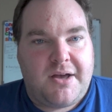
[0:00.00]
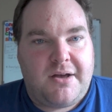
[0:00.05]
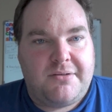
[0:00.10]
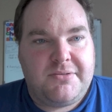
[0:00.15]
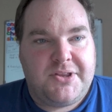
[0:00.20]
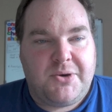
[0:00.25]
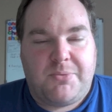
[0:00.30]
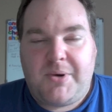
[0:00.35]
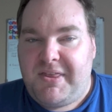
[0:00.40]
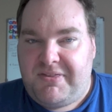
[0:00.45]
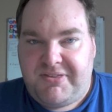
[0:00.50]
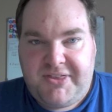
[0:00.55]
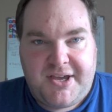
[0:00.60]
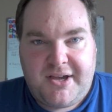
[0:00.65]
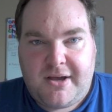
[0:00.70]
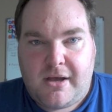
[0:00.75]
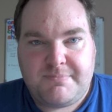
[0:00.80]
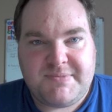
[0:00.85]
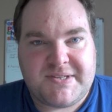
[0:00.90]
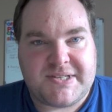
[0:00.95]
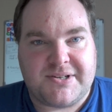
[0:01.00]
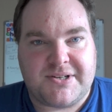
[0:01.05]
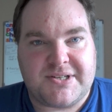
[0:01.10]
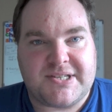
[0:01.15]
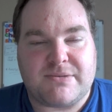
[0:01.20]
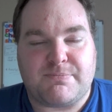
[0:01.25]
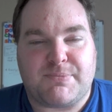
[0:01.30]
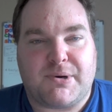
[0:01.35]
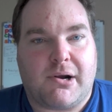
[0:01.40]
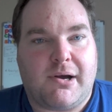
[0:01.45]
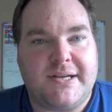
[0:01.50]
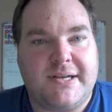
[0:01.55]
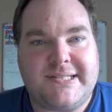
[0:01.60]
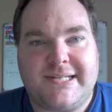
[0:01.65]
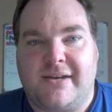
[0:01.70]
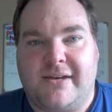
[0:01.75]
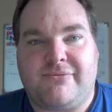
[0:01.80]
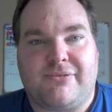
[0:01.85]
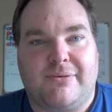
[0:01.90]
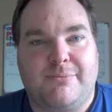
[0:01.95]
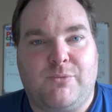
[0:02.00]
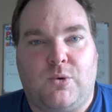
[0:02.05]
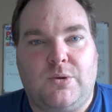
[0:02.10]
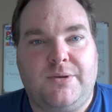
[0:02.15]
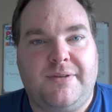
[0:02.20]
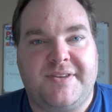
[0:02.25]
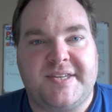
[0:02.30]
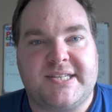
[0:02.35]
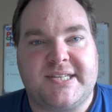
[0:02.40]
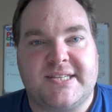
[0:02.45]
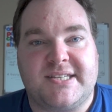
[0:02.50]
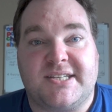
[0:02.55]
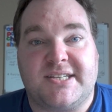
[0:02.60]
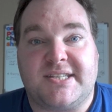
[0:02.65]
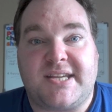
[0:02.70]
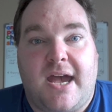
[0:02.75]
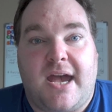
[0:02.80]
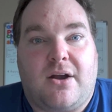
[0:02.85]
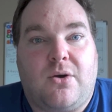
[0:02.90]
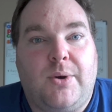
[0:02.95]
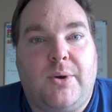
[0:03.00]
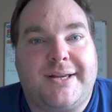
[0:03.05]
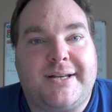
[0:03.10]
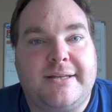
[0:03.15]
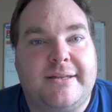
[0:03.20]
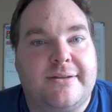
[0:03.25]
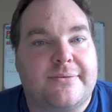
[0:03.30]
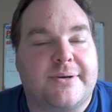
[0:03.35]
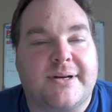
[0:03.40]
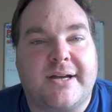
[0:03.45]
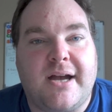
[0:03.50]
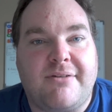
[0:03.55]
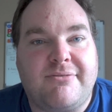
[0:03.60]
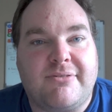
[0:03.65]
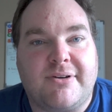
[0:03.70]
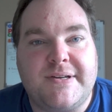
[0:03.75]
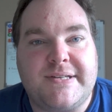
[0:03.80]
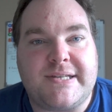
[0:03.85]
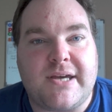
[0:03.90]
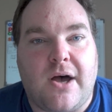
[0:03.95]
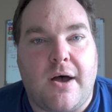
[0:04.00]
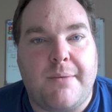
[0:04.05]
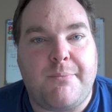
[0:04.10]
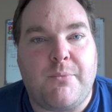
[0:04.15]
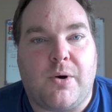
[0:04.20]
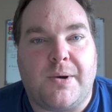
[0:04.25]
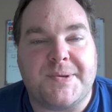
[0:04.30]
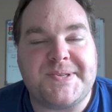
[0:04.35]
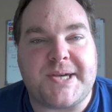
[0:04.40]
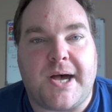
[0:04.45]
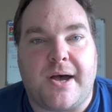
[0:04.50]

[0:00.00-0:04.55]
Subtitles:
the one thing I'm sort of surprised at from all of this is just how quickly the recovery time was.